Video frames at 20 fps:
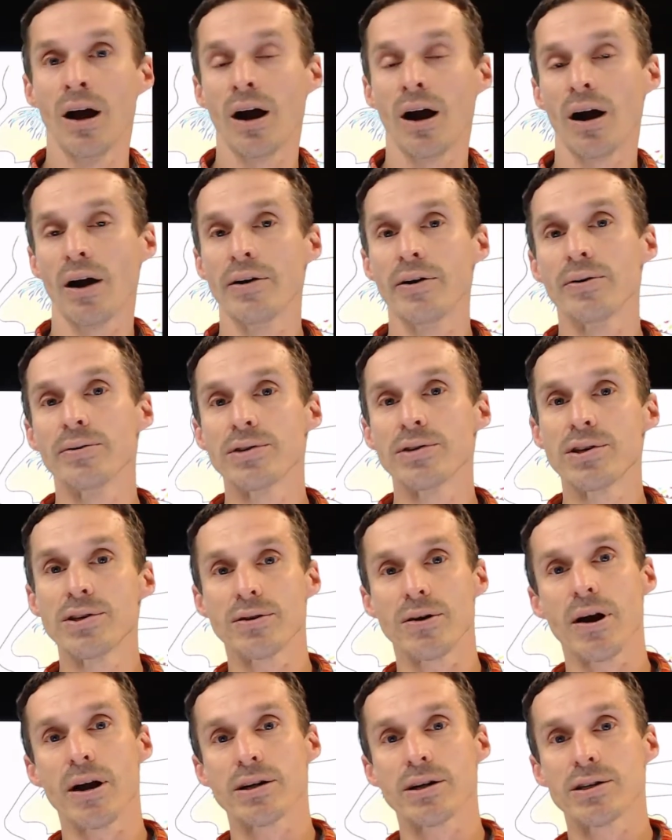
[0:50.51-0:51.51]
Our noses
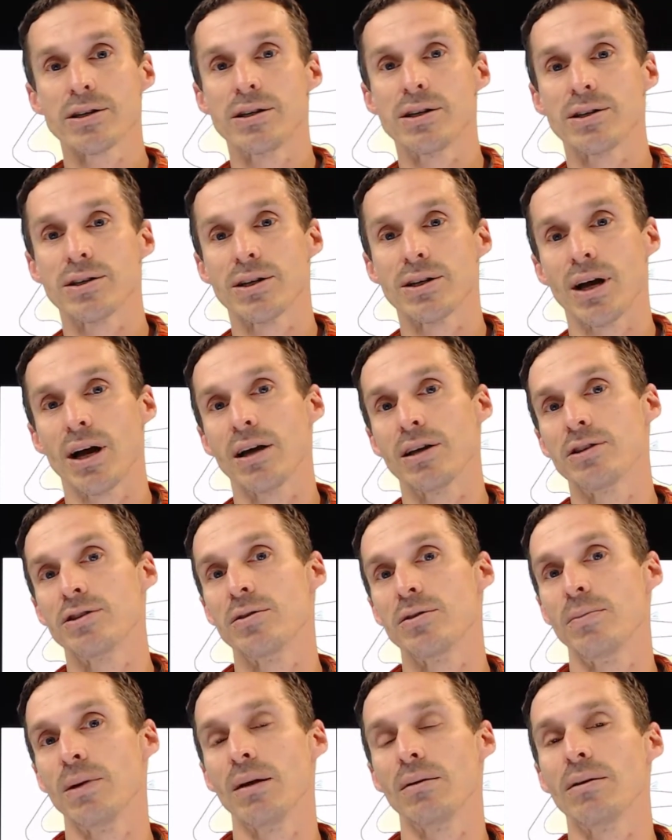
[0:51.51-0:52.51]
are actually designed
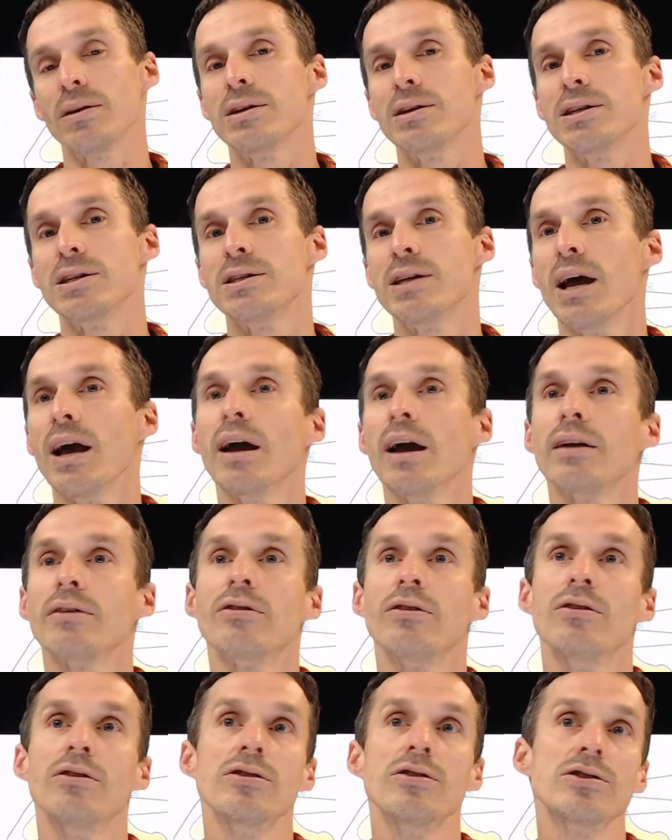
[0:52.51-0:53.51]
to be able to
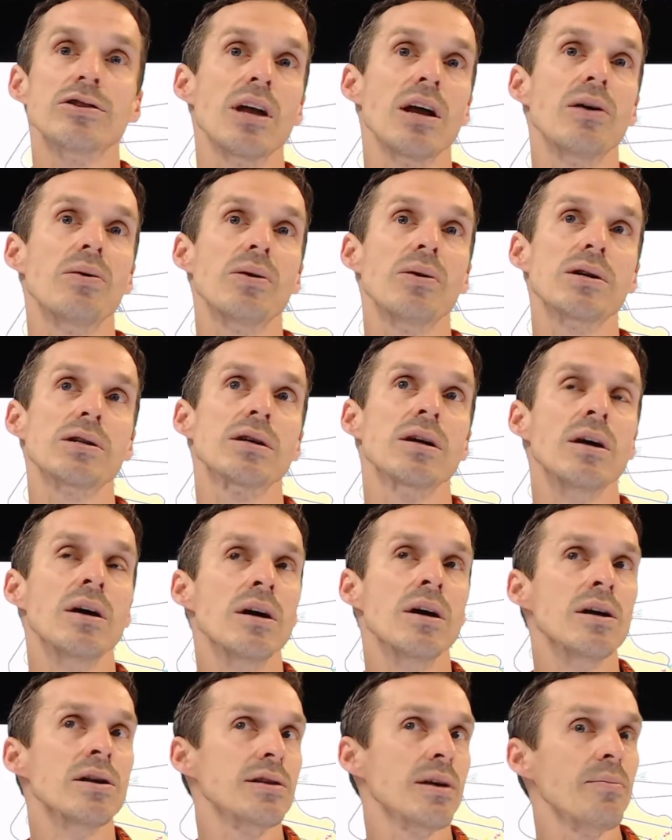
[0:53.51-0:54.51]
detect and distinguish
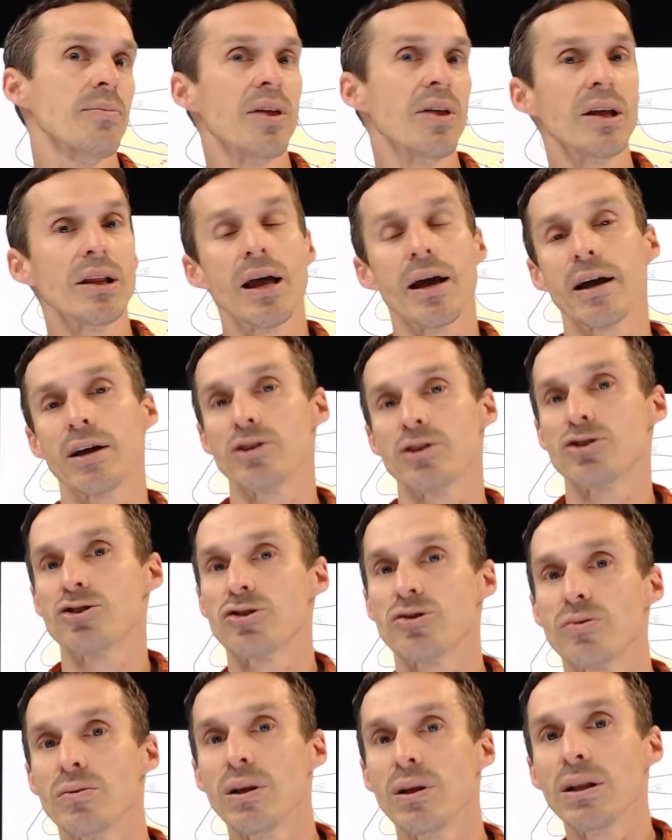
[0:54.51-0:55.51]
something like a
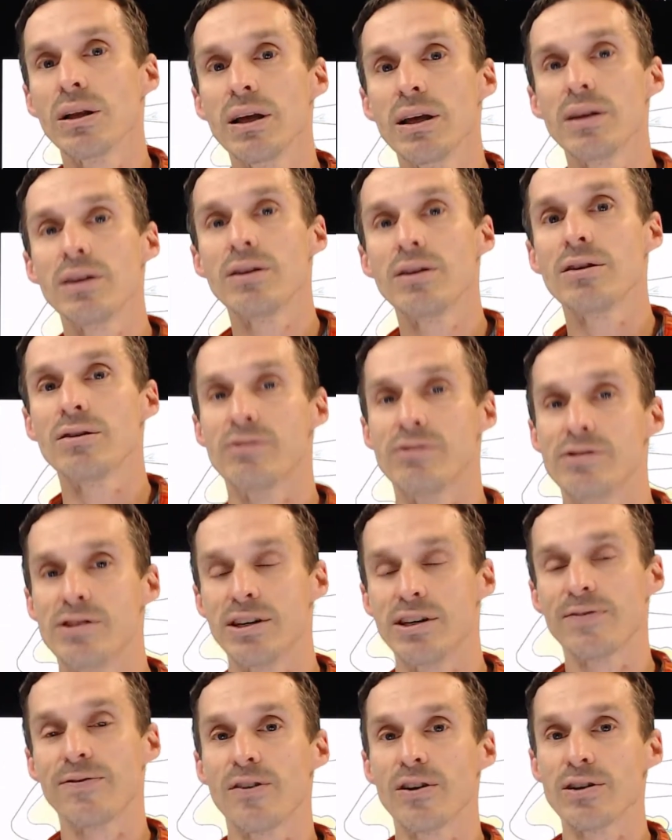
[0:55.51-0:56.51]
trillion
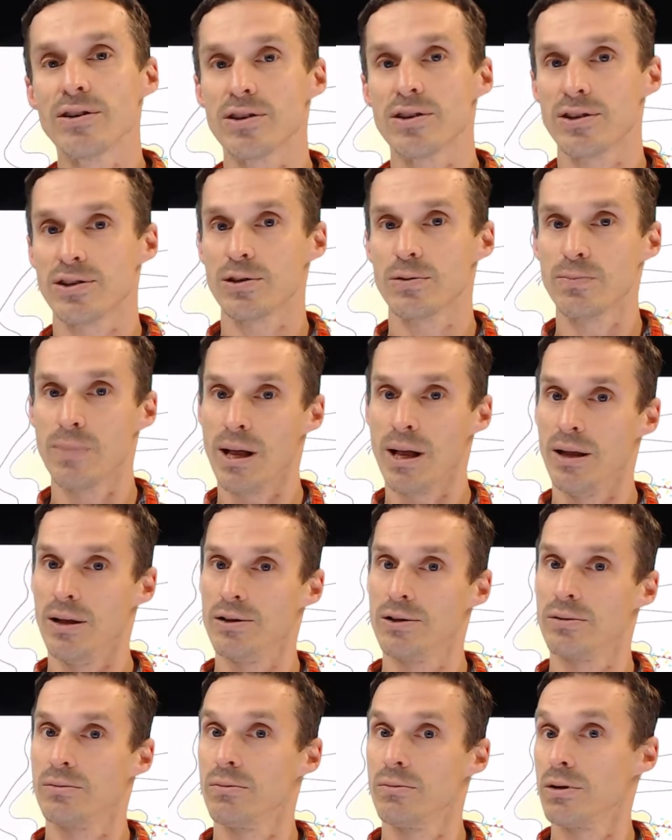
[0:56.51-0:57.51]
different
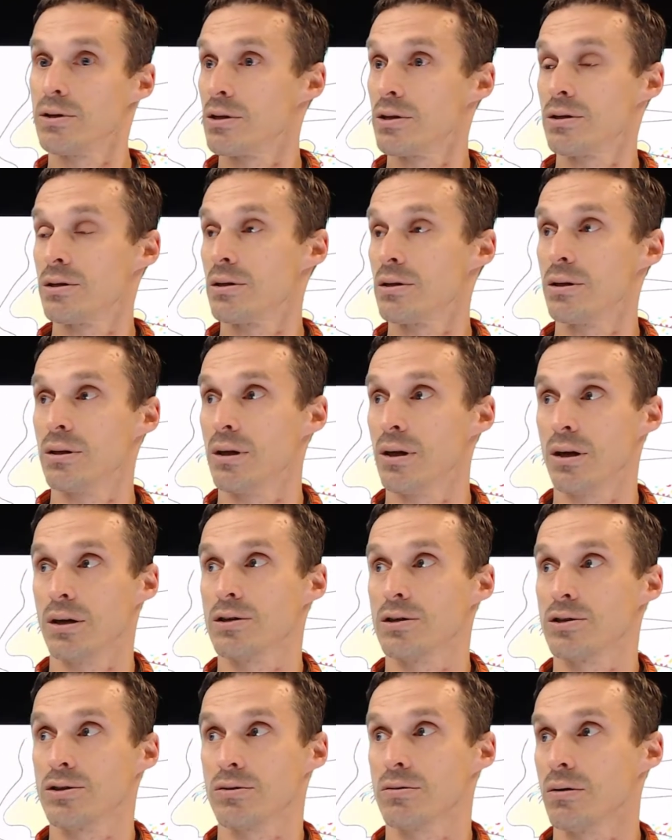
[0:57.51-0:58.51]
smells, which is
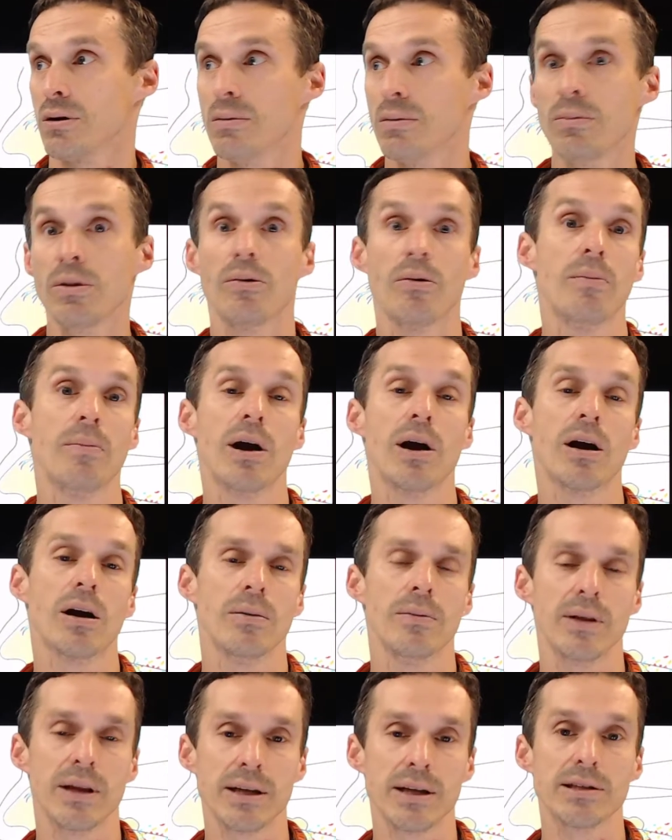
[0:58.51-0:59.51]
extremely
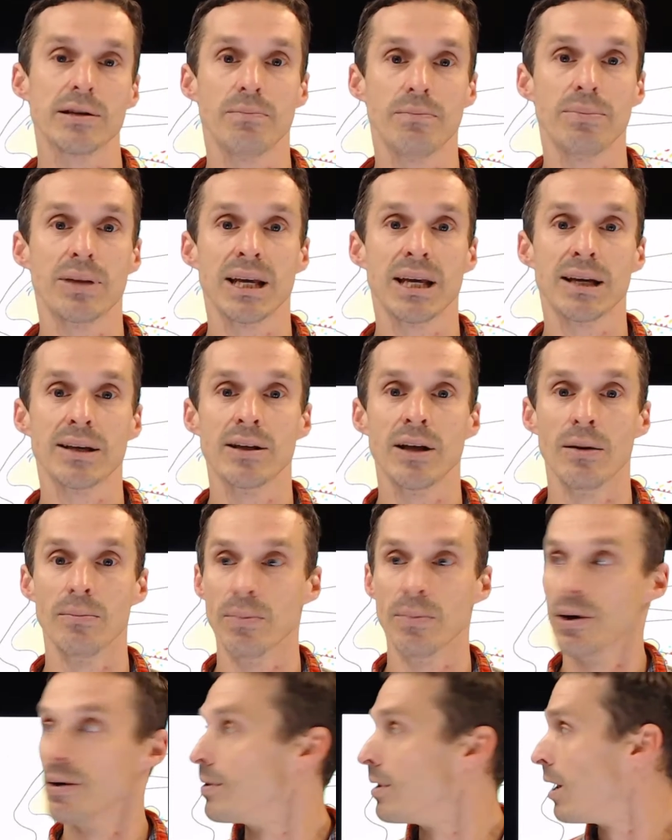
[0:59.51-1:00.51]
remarkable. That's a big
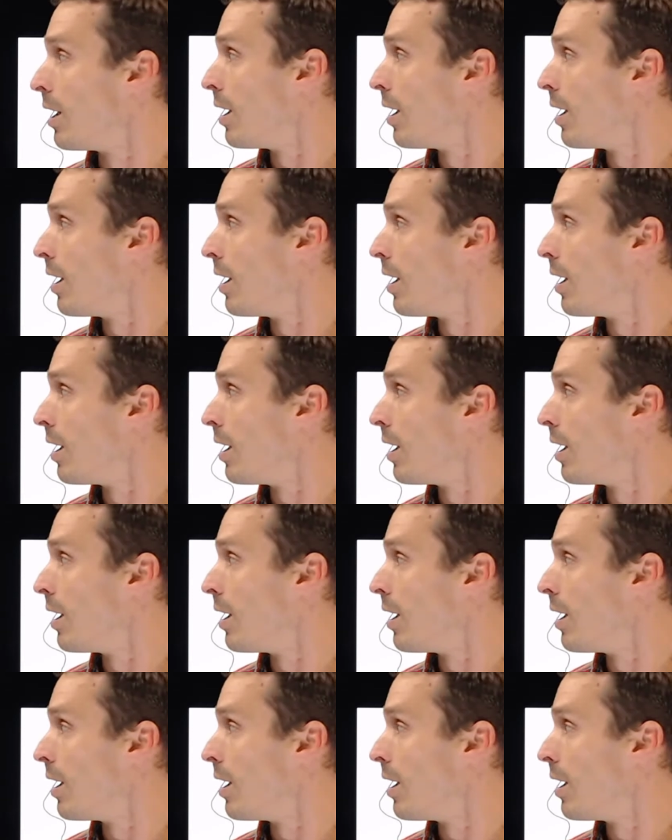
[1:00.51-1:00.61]
number.